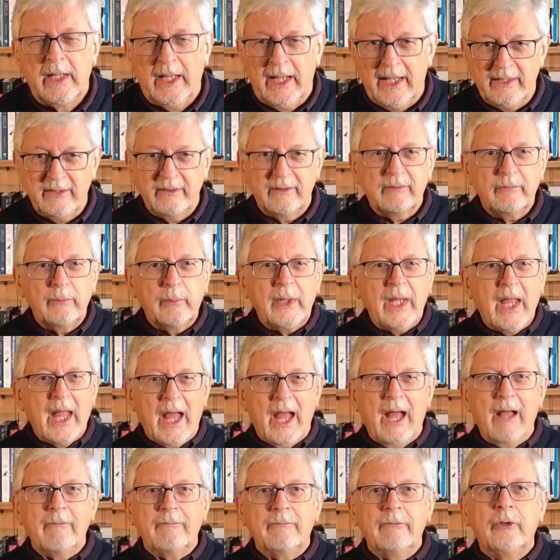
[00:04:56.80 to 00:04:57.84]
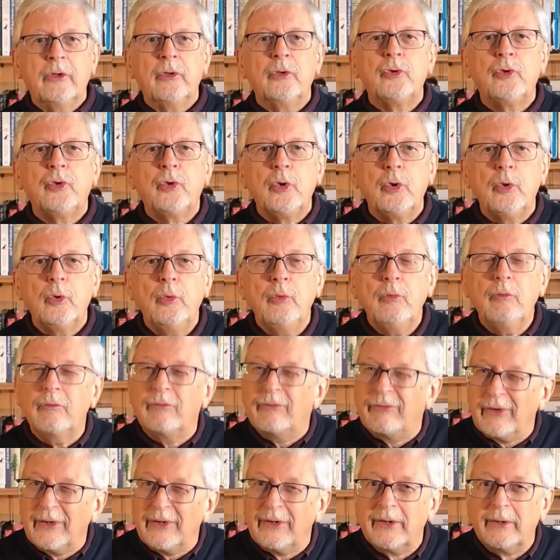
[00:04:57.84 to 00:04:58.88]
Hence we have two
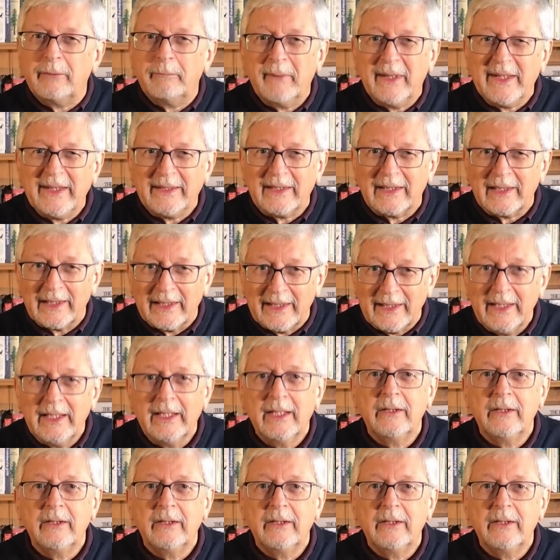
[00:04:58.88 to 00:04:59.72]
fundamentally